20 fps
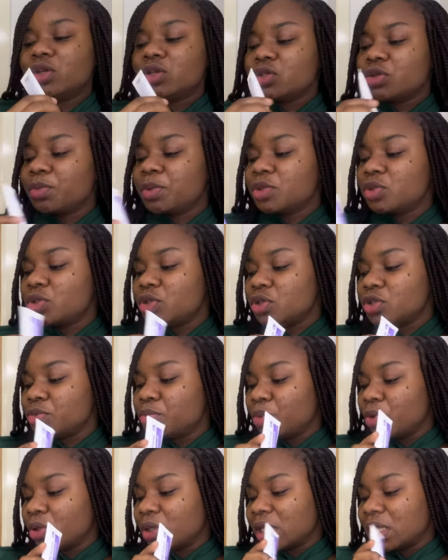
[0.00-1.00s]
not supposed to use
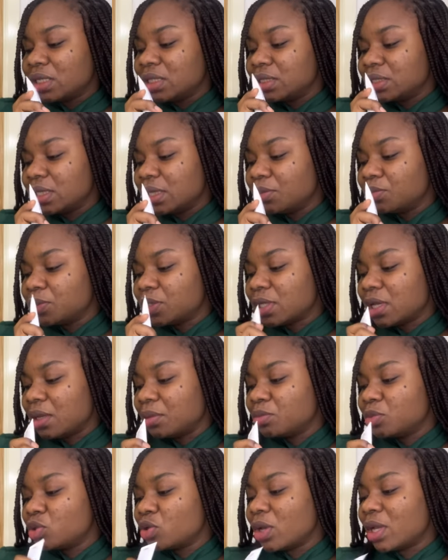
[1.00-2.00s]
both at the same
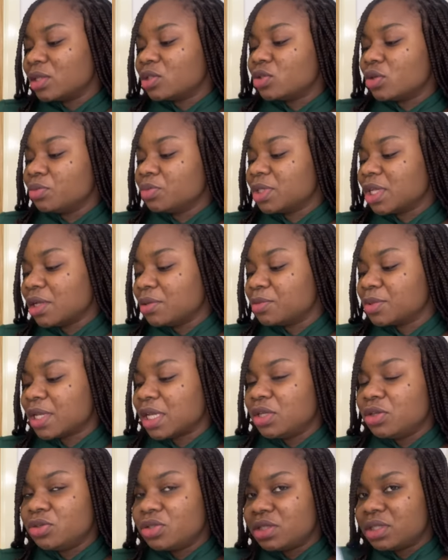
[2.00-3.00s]
time so I, sometimes i
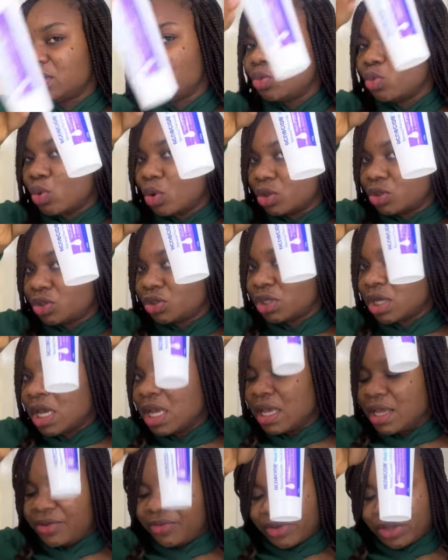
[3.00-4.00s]
use the wash
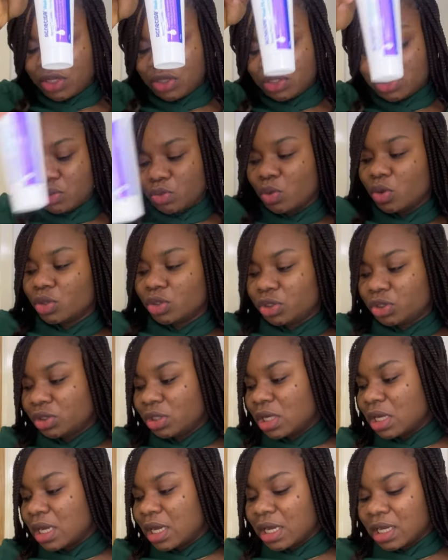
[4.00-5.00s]
if i use the wash
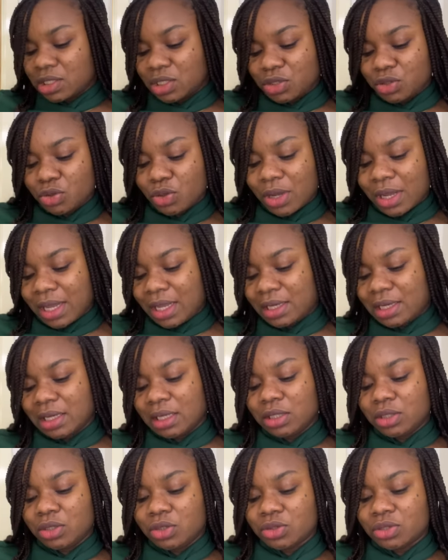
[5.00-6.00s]
i just go ahead
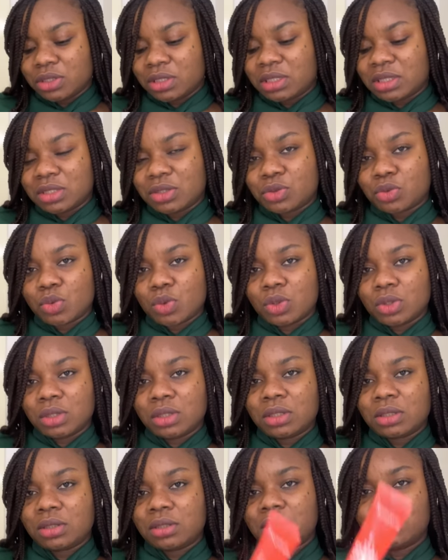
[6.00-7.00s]
and use this
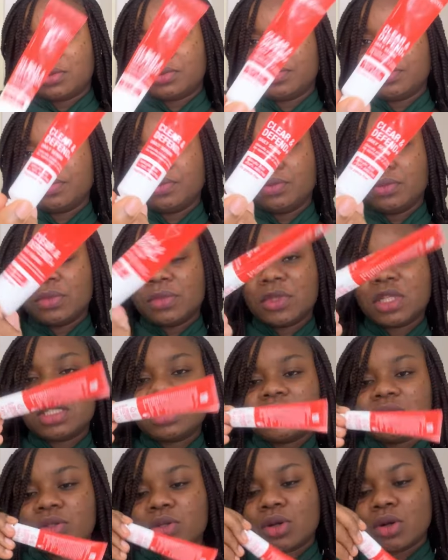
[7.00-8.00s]
one this
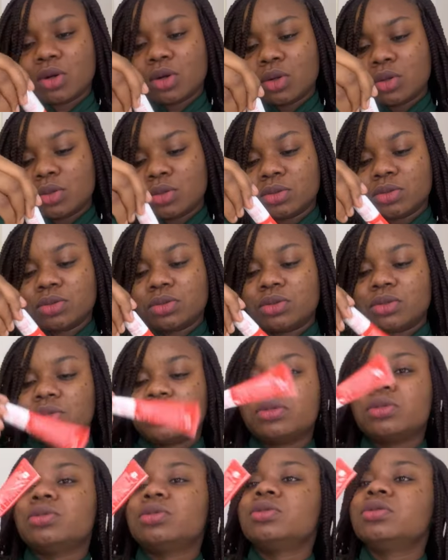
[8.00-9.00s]
is called
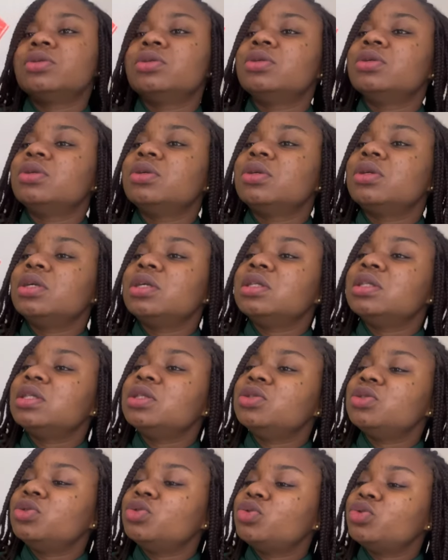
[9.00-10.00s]
the
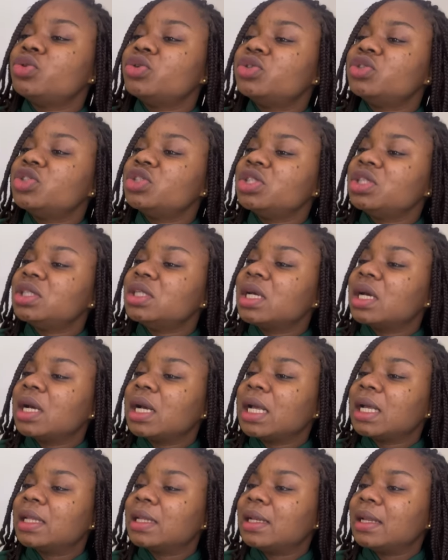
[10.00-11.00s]

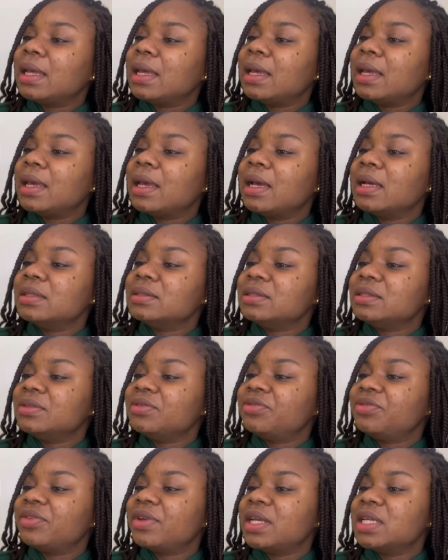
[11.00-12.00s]
neutrogena clear and
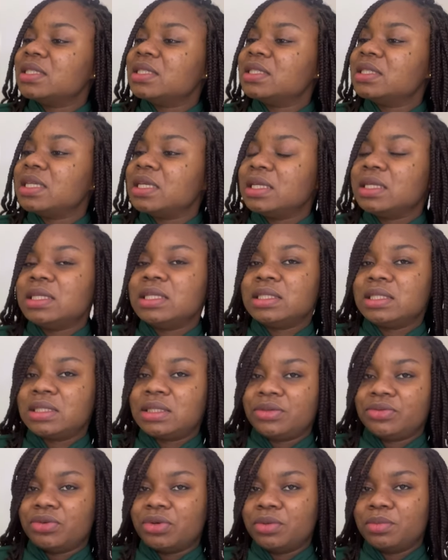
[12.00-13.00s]
defend daily
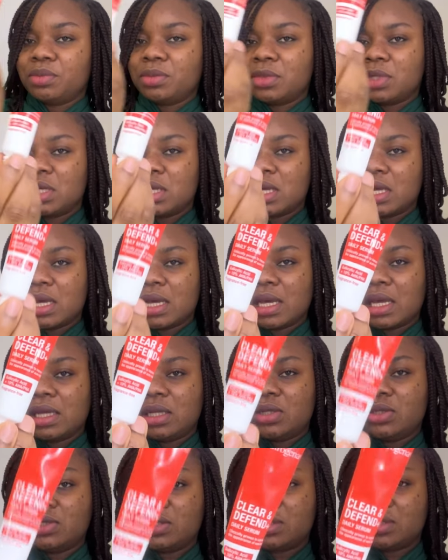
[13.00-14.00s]
serum i
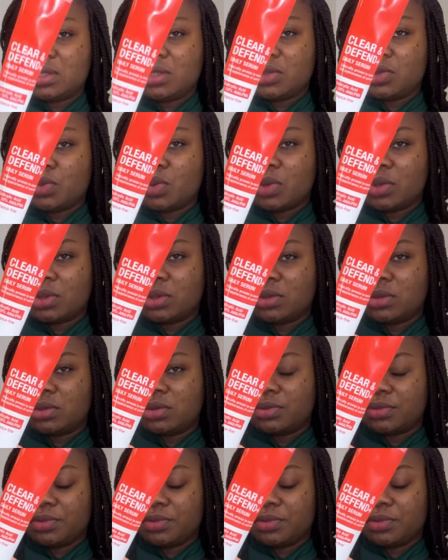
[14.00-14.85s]
use this one